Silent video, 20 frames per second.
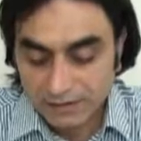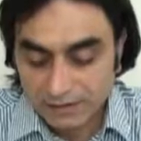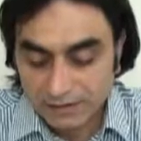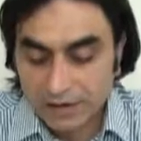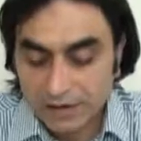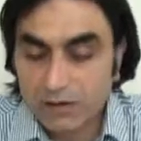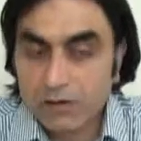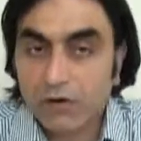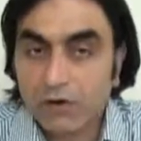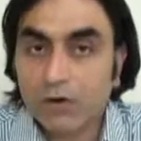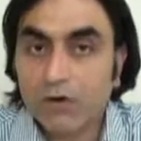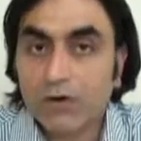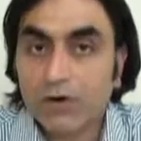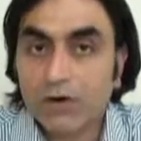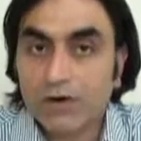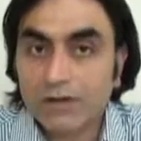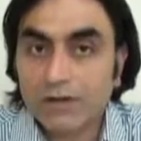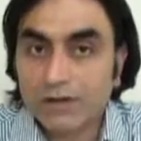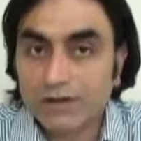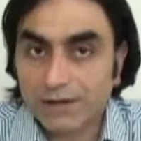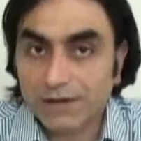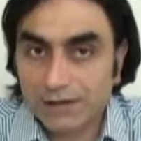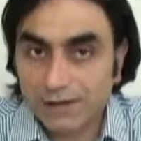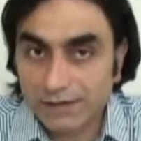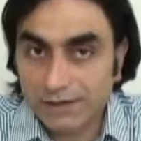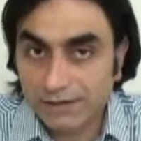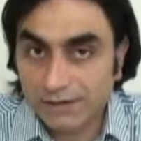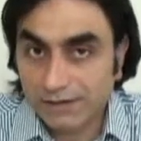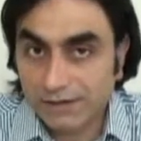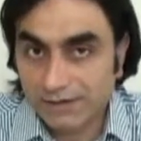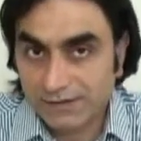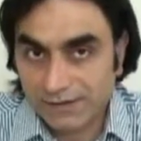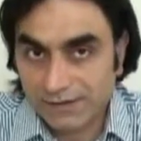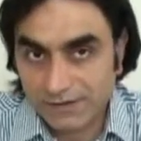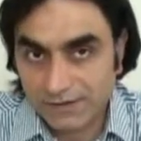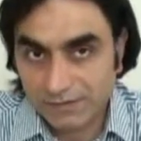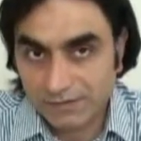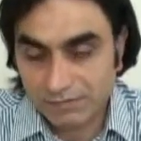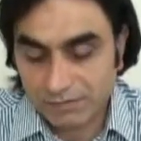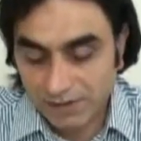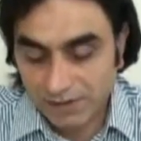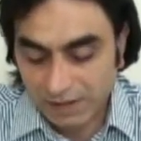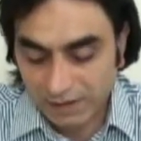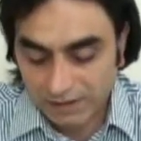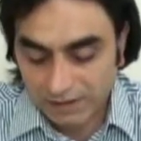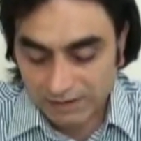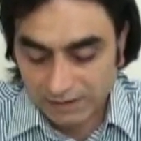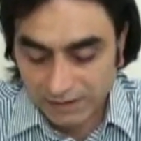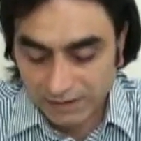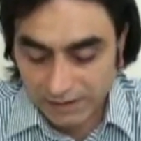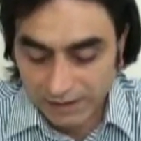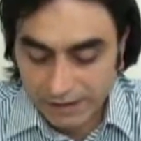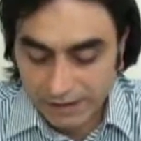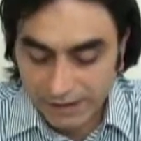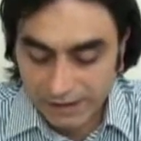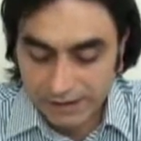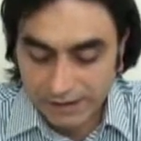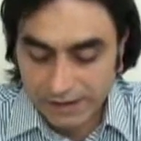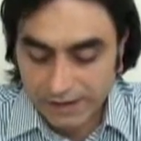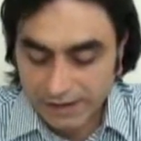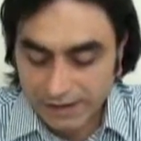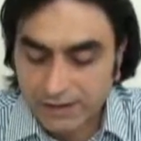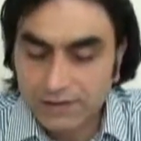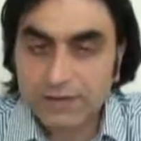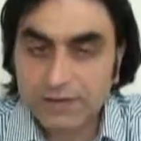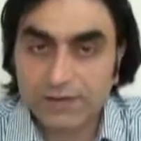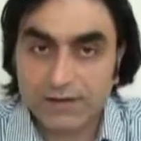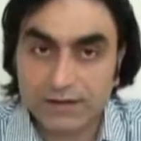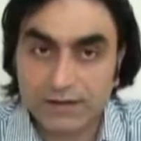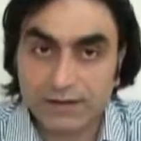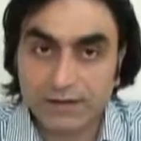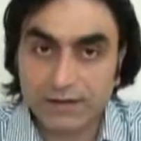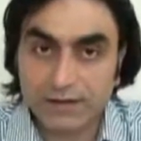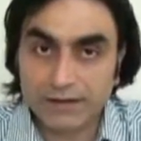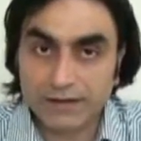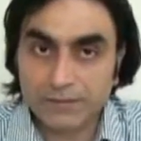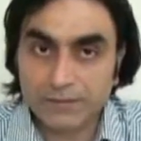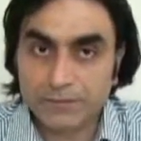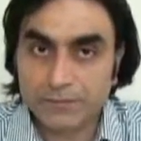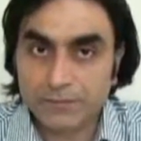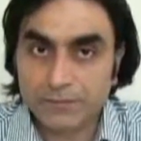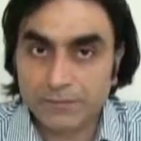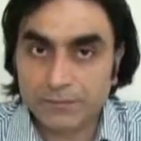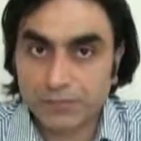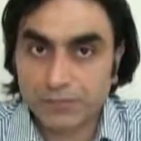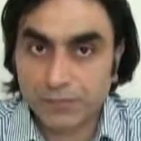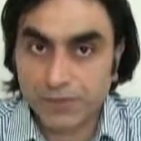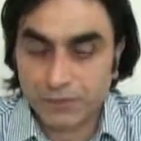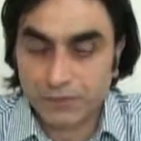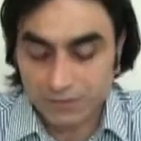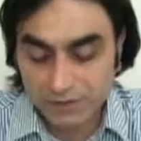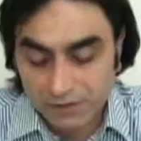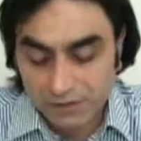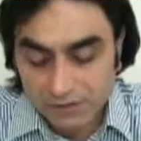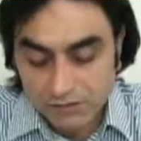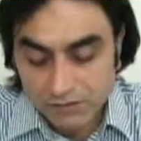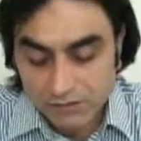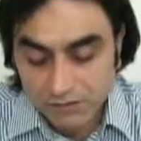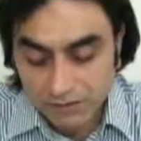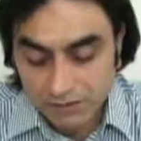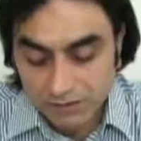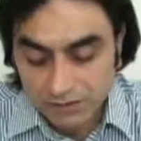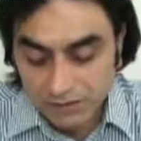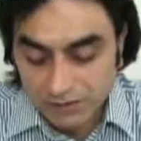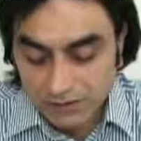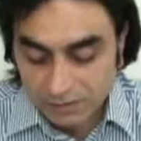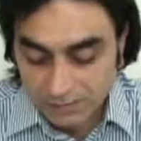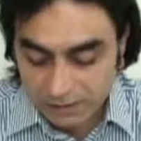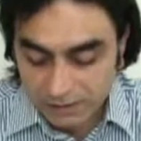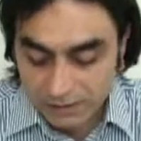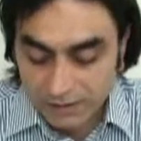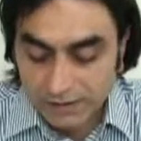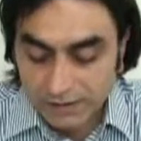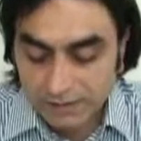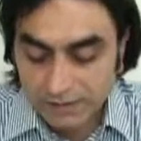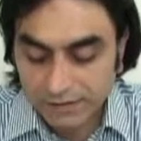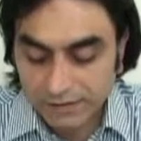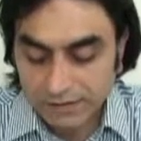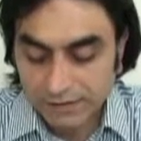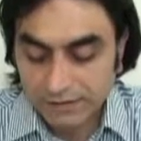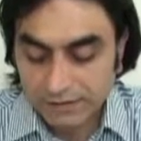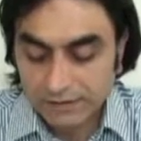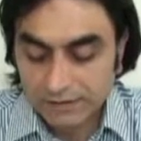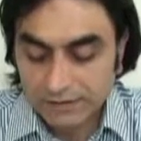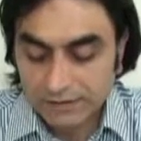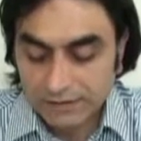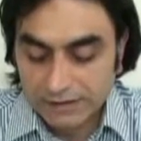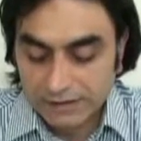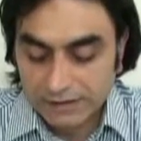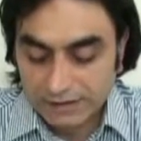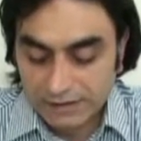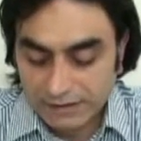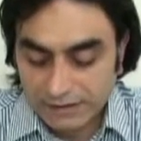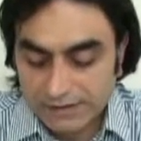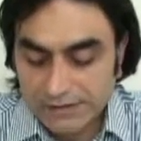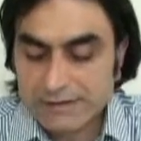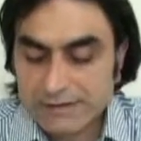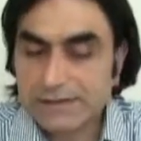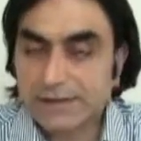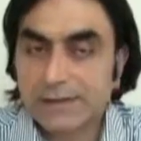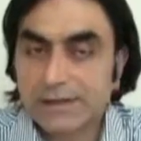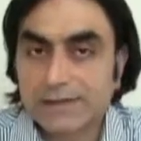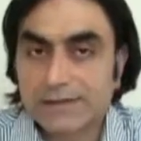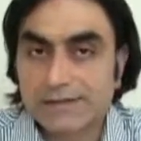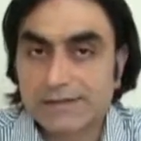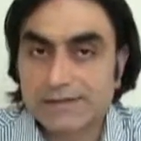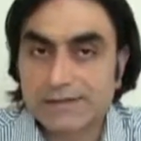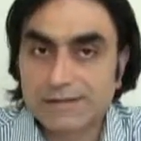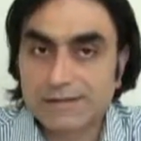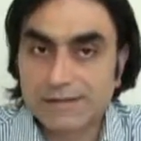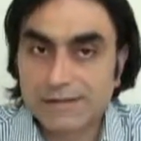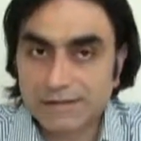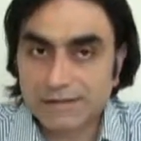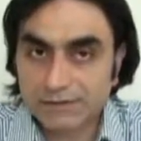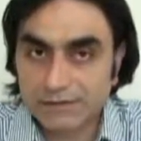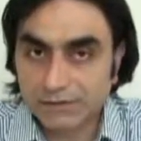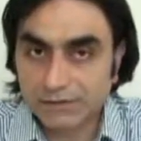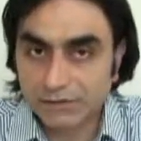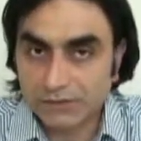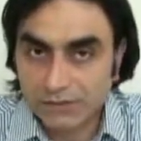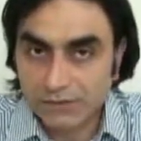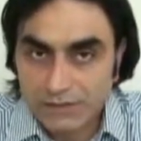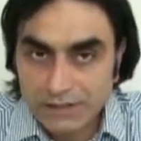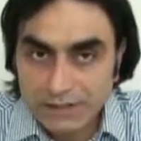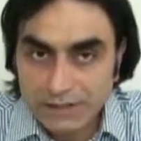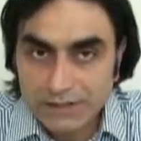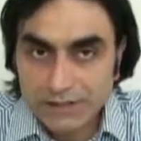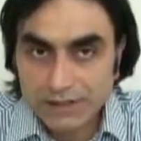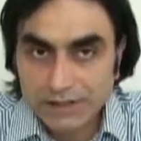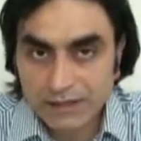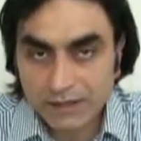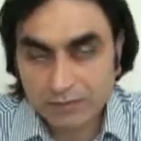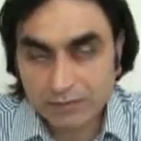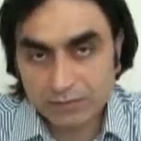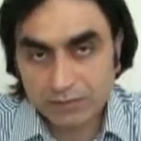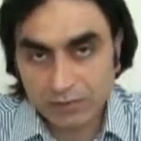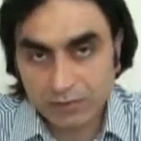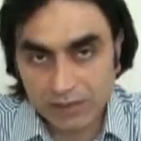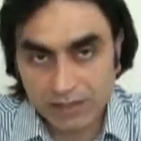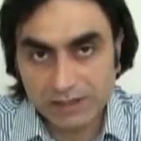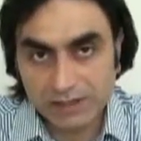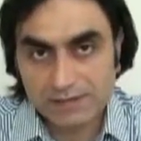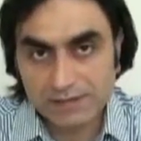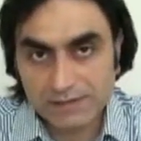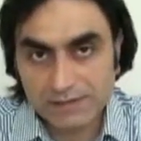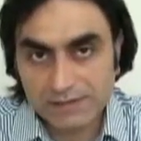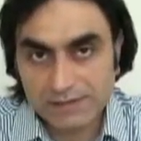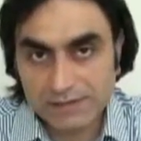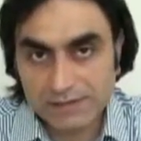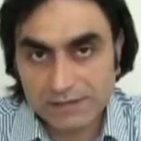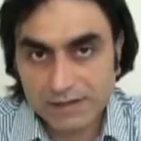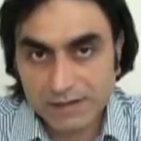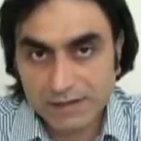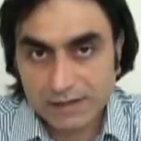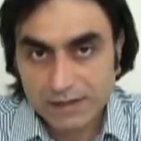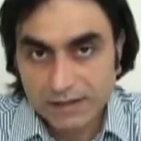they are all created on this planet. I think, not sure, but I think this is the unique place